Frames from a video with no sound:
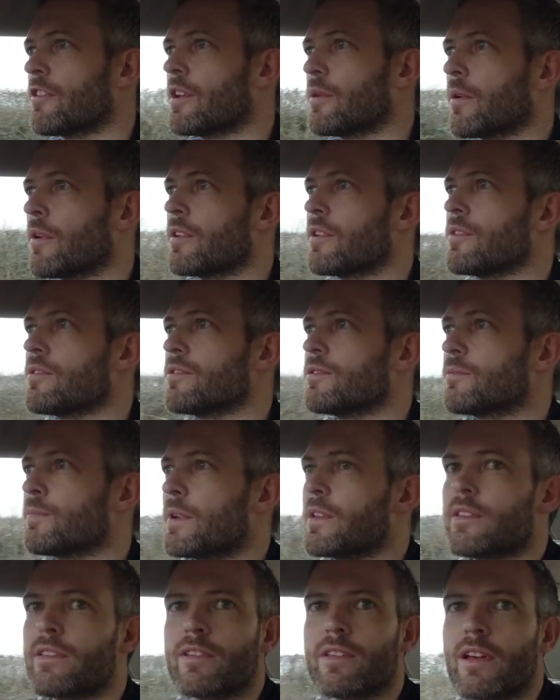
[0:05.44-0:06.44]
anyone who's
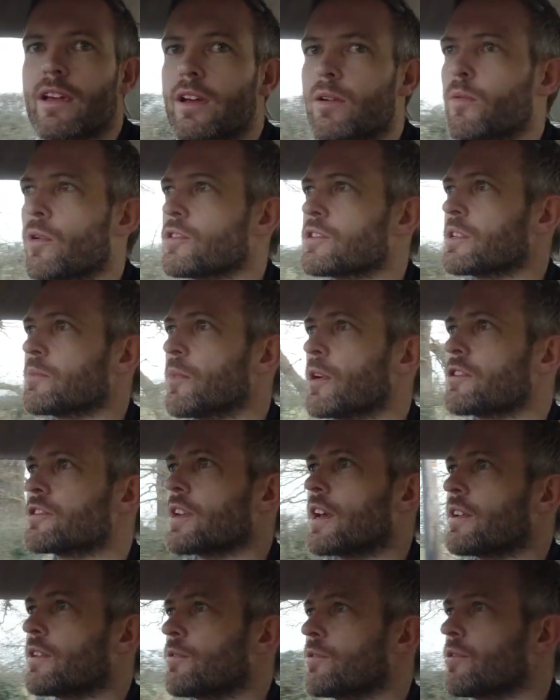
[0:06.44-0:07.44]
been watching my
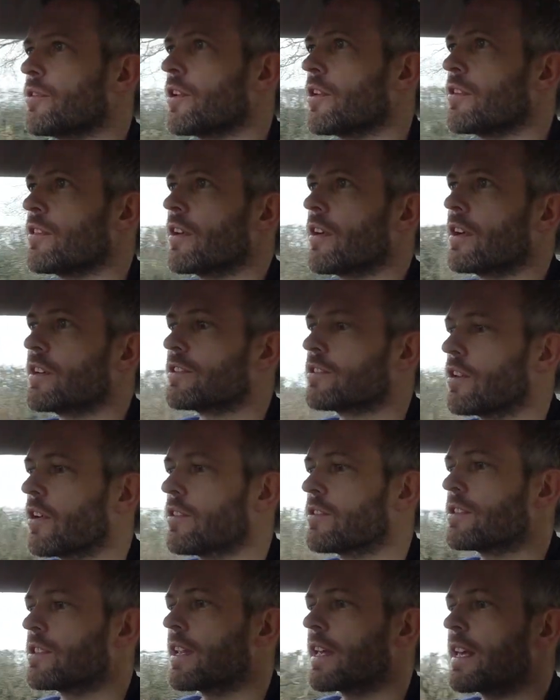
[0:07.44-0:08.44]
channel, you'll know that I
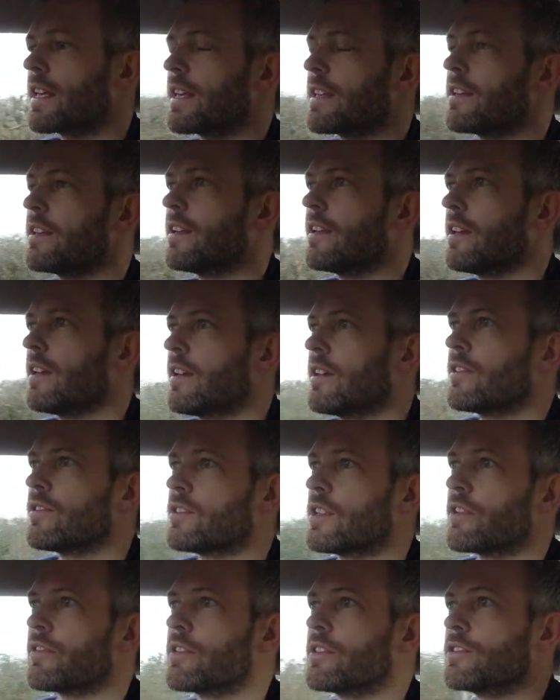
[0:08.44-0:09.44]
started a
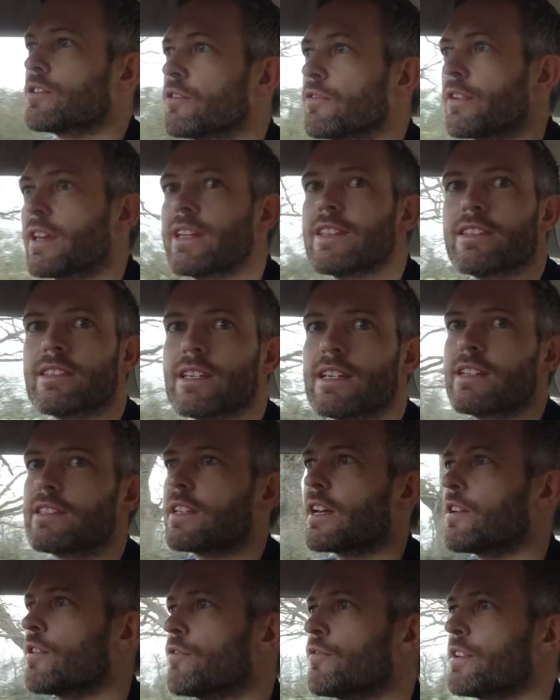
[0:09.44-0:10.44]
series of
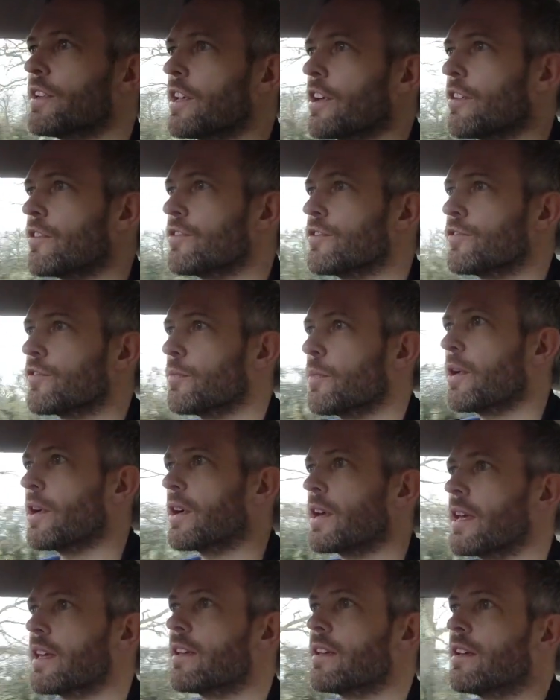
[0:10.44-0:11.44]
in-detail videos for
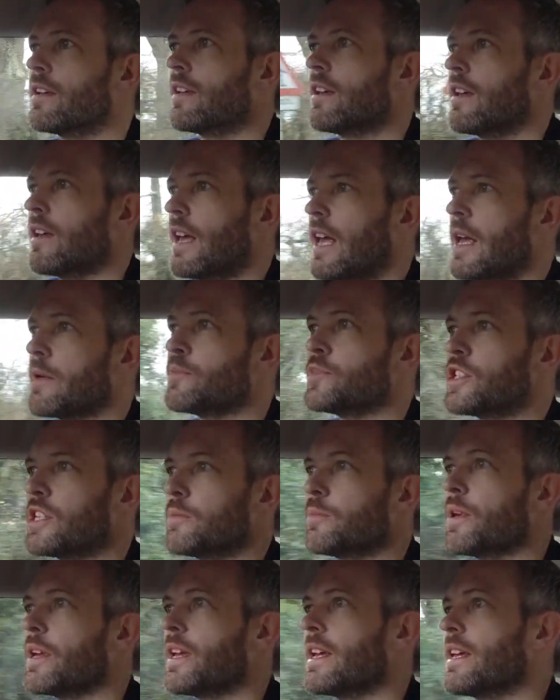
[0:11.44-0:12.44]
my
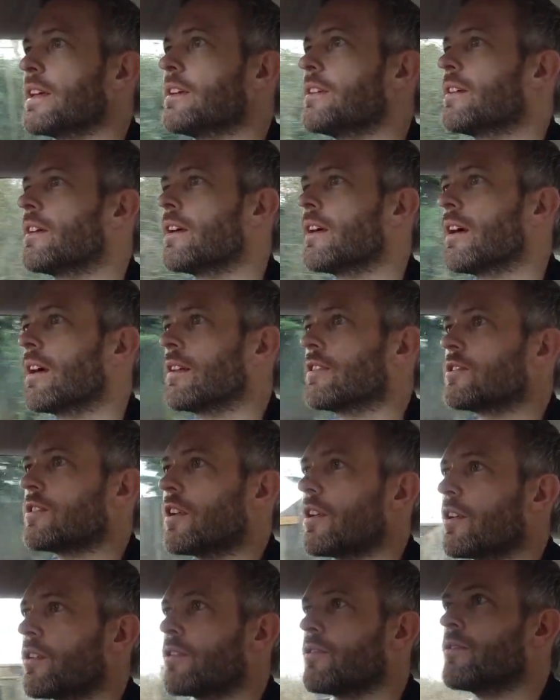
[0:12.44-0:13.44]
MGB.
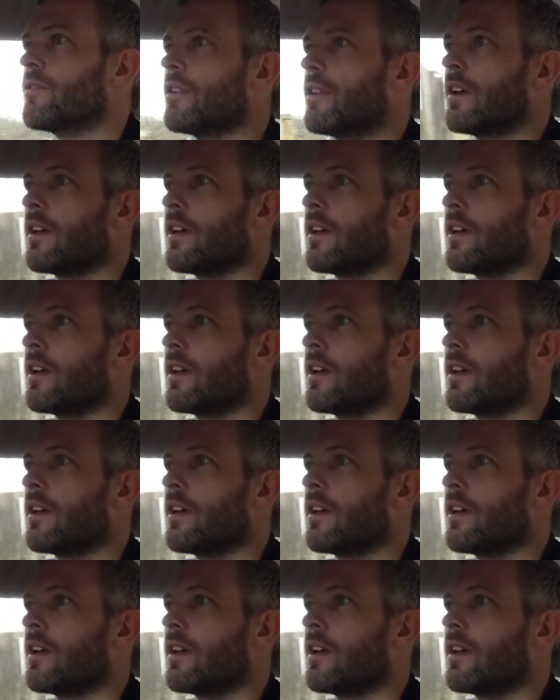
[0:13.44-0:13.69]
So